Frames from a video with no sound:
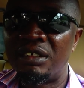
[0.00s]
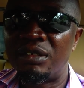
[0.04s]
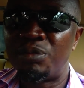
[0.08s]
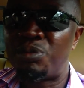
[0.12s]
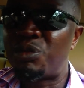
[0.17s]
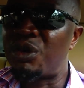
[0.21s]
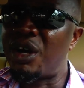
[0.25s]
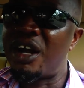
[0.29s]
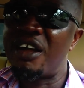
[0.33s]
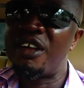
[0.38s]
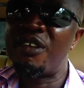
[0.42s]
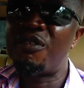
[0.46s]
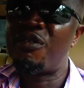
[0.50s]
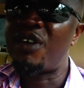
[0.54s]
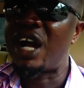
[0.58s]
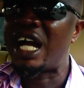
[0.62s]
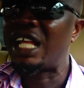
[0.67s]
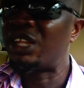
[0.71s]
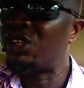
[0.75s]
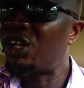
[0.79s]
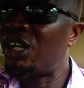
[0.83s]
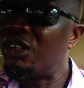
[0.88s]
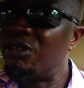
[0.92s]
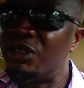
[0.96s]
But if I
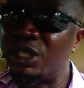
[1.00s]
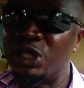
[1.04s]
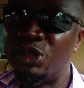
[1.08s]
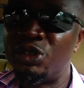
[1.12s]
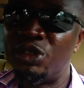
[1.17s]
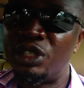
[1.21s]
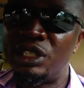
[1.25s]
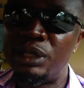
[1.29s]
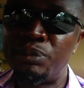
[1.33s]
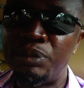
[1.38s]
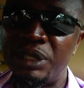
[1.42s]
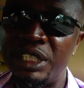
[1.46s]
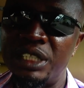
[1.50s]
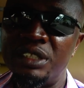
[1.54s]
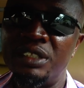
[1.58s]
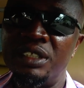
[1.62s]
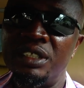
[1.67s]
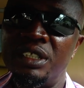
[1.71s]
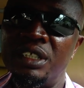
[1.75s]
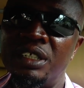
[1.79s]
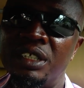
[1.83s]
had not reduced speed.